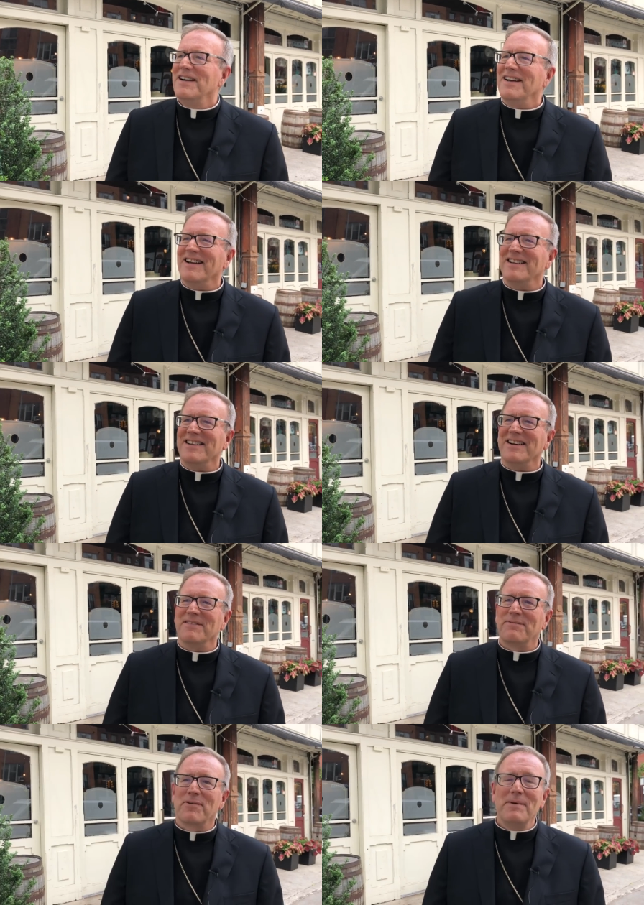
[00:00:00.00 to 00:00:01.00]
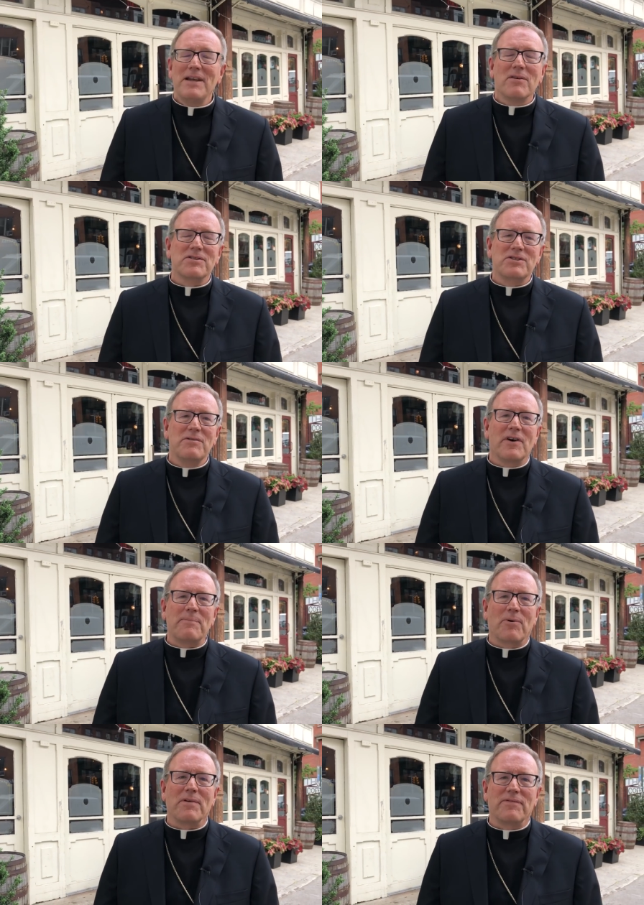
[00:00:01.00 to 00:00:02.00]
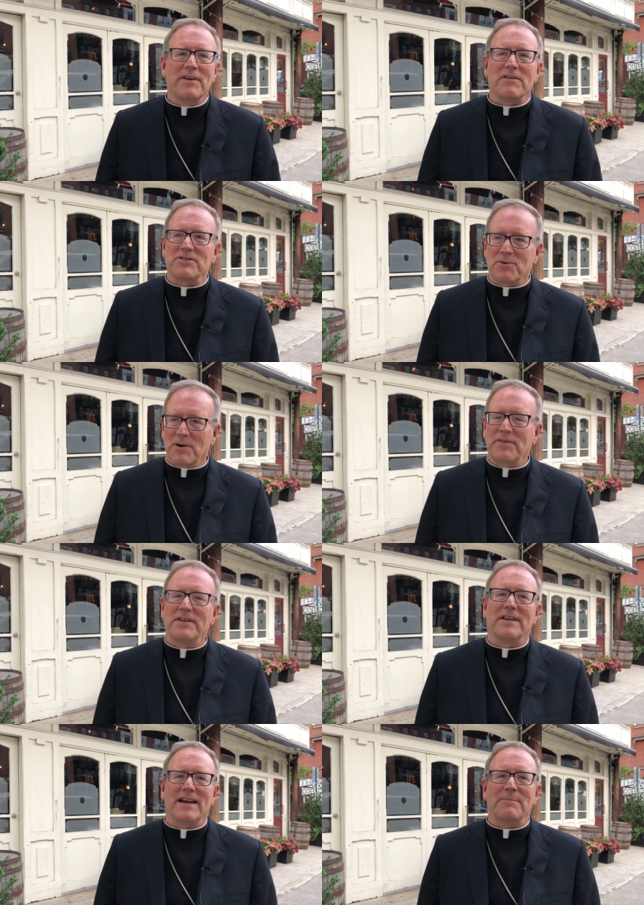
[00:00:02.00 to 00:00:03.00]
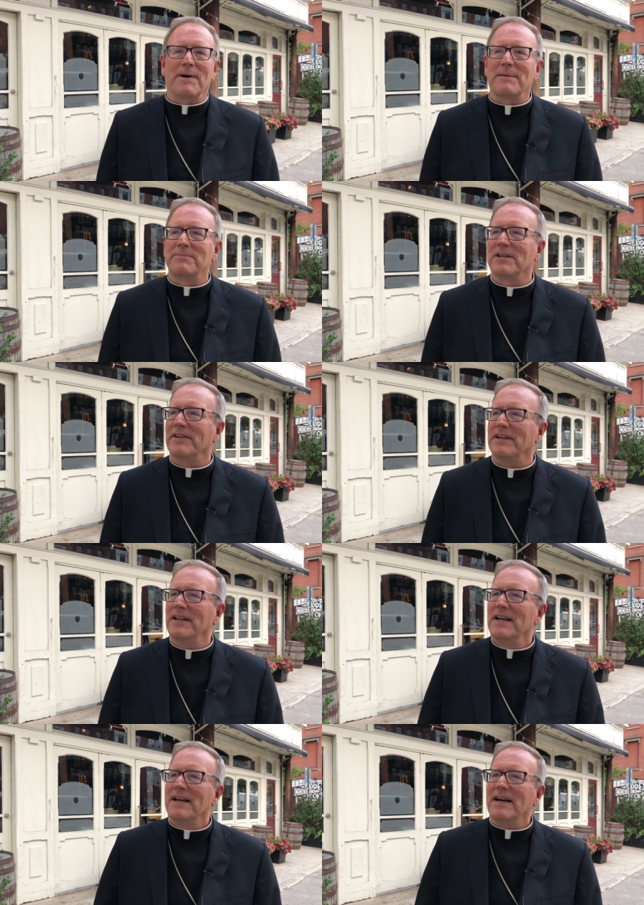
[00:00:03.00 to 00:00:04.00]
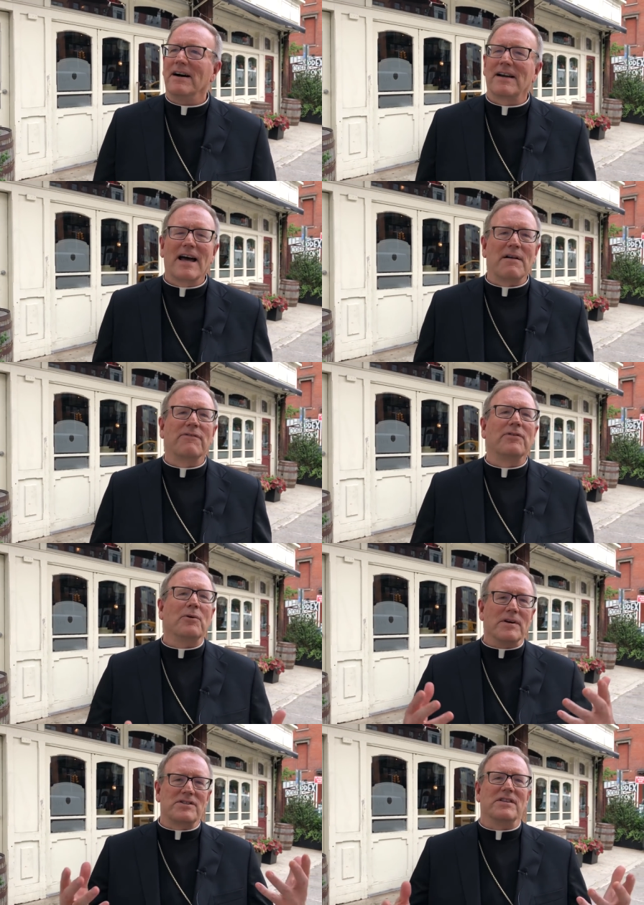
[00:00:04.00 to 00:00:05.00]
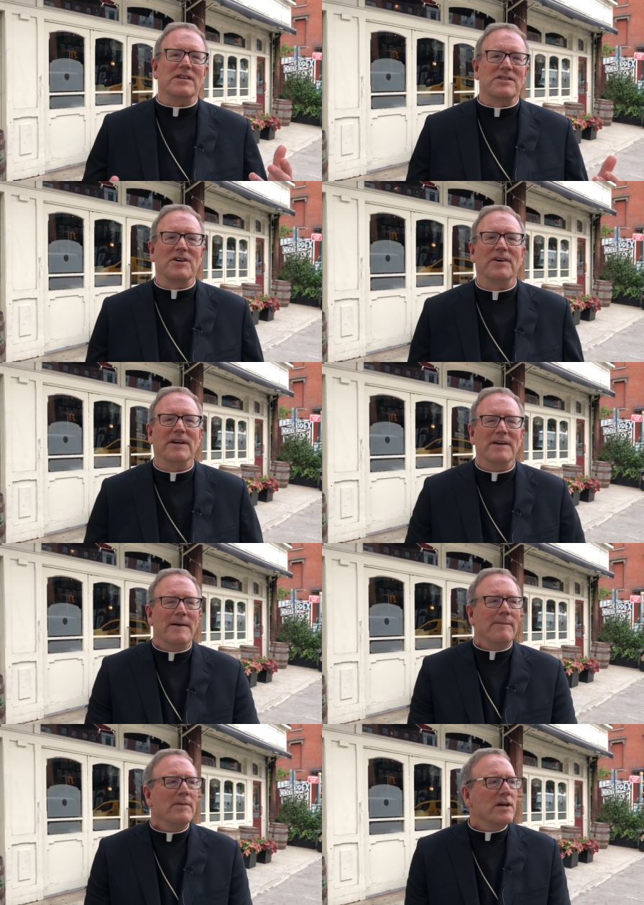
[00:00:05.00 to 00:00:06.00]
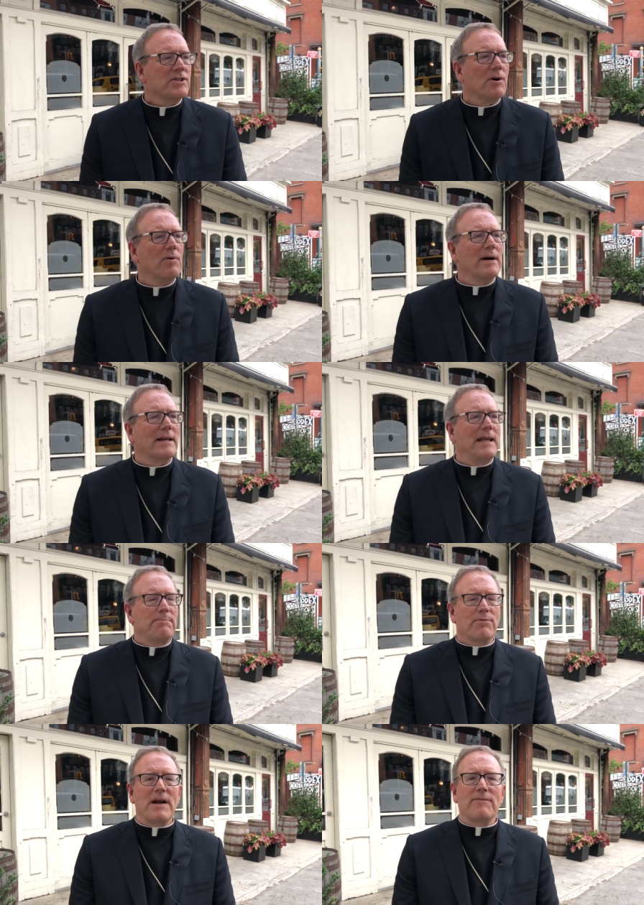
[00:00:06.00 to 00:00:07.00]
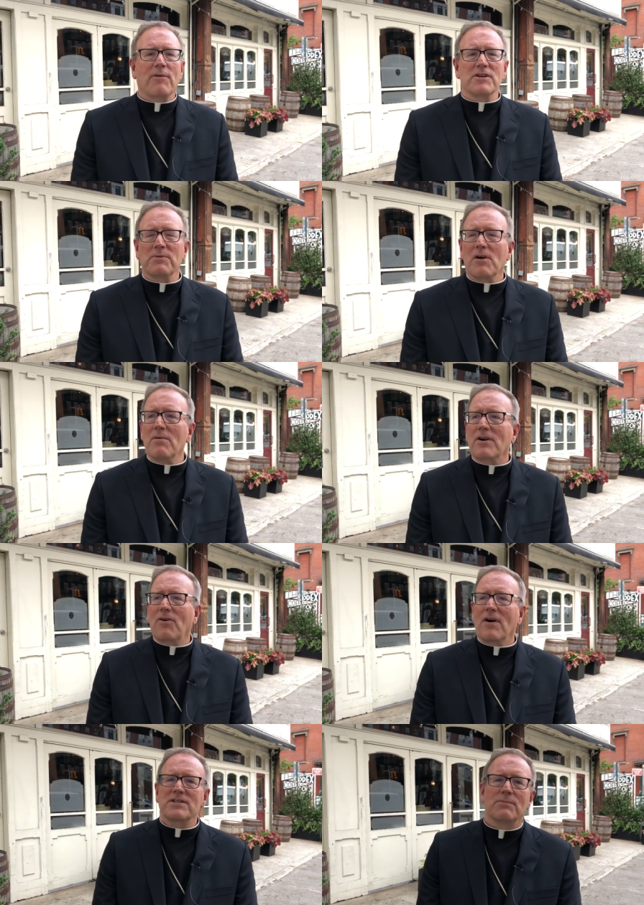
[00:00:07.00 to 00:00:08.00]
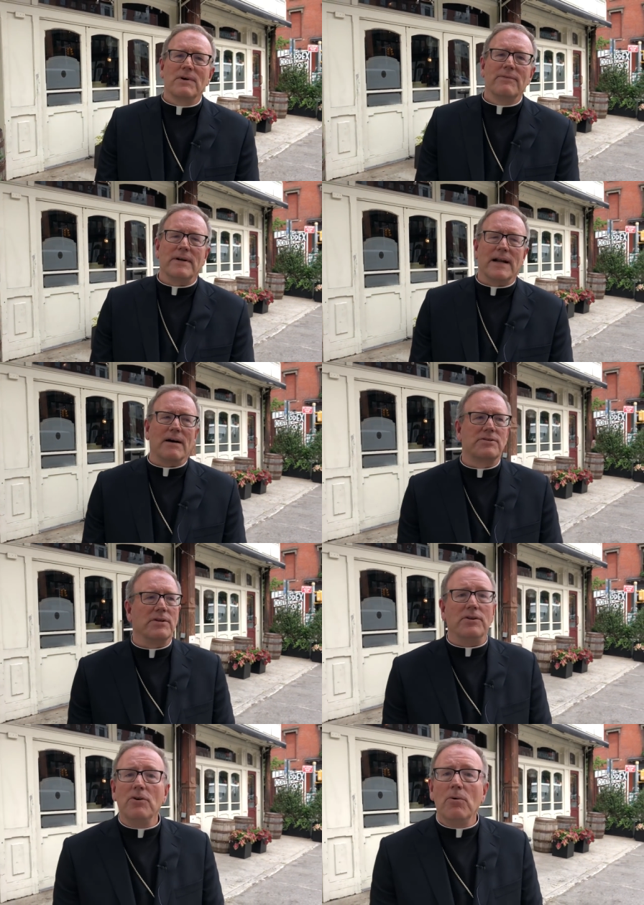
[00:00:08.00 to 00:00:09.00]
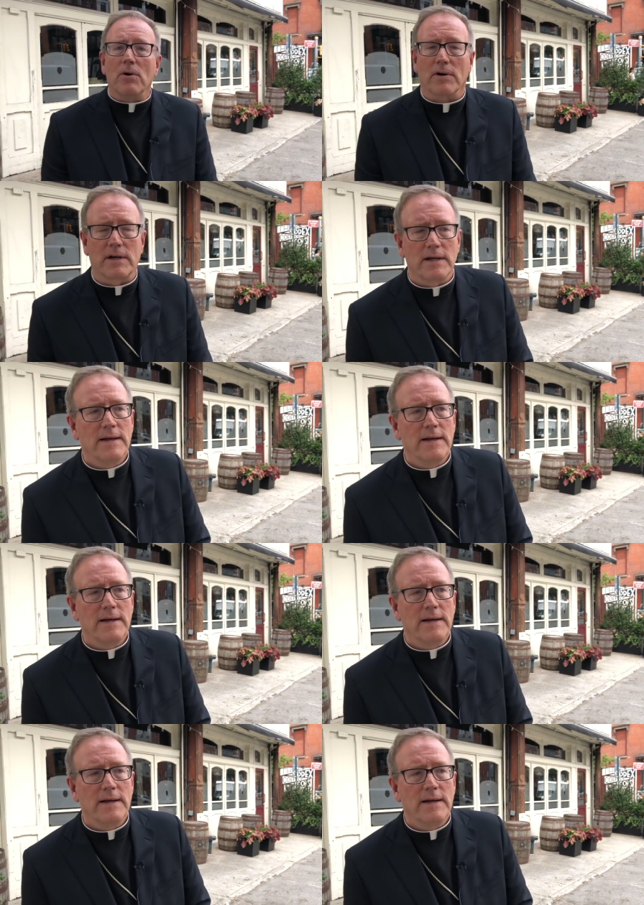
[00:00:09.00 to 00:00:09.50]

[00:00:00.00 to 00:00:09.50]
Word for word: And uh, for me, those two very important figures, Dorothy Day and Bob Dylan, uh, kind of flourished in this area. So uh, keep praying for us. We're going across the river now to Newark